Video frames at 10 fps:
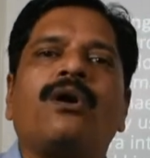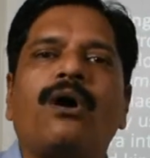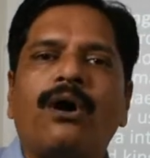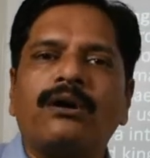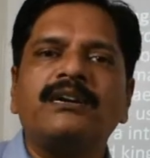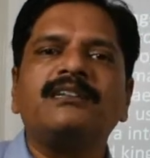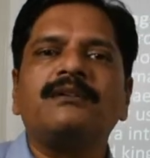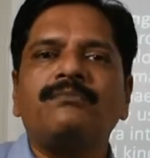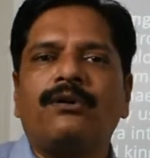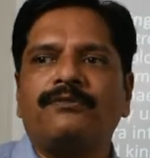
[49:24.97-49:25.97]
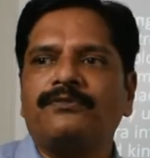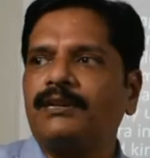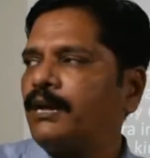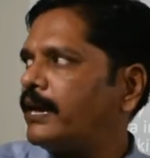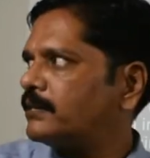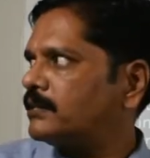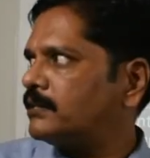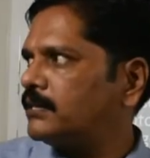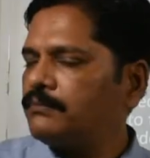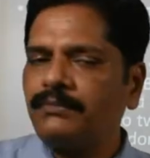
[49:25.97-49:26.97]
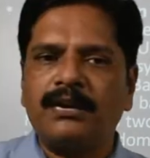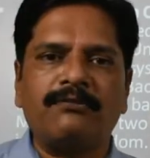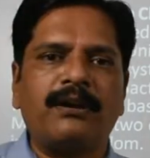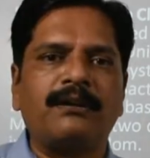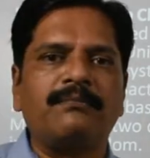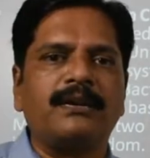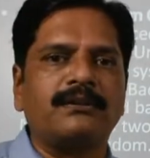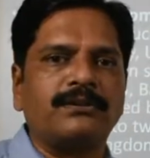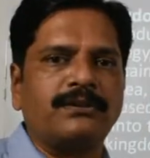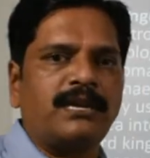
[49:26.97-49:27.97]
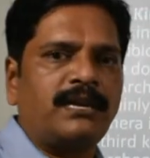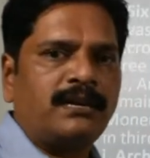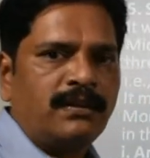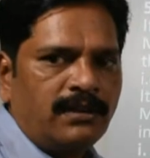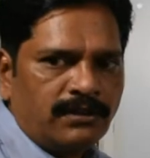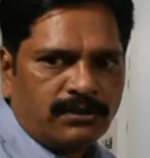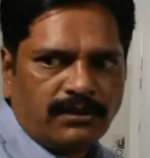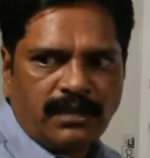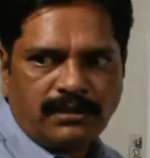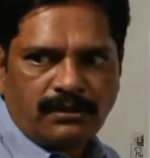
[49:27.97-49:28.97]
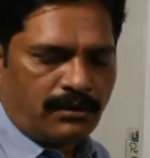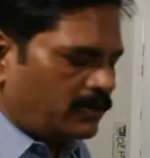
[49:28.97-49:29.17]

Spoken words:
organism of the extreme environment. Okay, so this